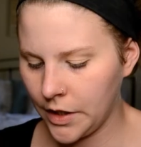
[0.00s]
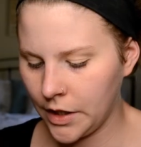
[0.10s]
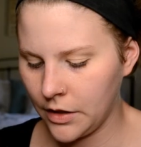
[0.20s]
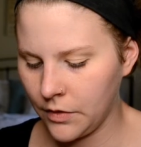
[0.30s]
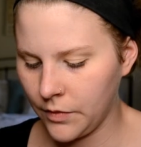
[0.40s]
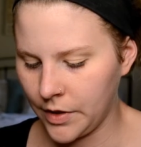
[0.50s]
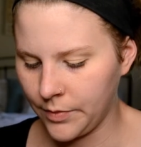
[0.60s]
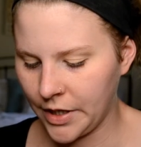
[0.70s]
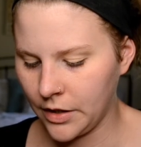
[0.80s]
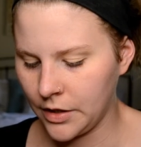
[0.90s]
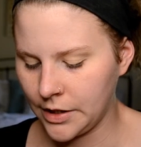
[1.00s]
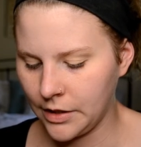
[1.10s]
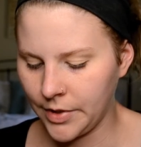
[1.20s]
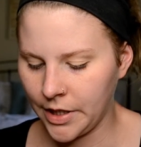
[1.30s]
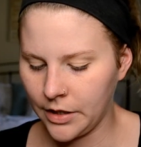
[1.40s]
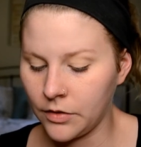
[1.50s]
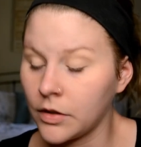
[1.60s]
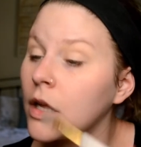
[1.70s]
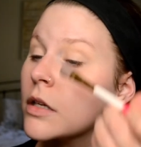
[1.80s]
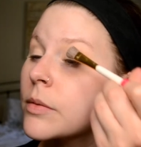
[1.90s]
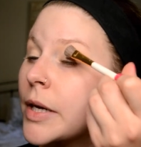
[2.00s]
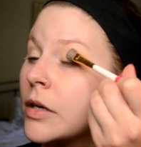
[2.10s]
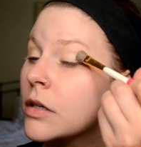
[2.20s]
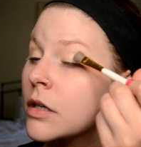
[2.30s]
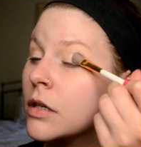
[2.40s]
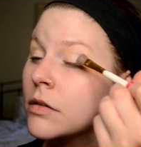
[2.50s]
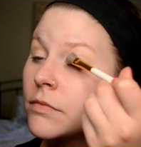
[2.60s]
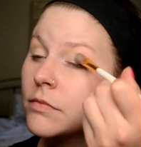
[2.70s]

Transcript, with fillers: in with my R C M A No Color Powder.